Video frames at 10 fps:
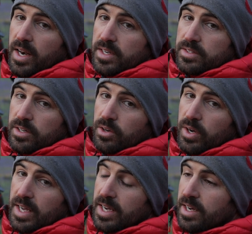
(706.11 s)
unless I
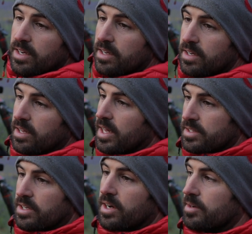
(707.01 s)
got here at
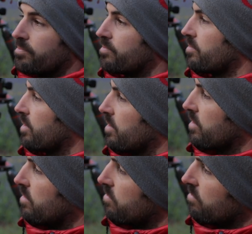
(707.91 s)
that time,
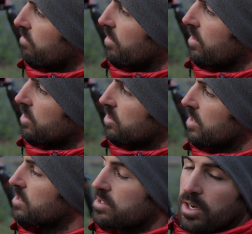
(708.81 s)

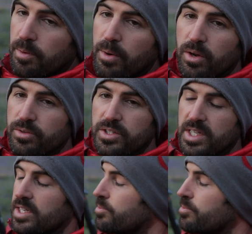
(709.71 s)
chances are I might not have seen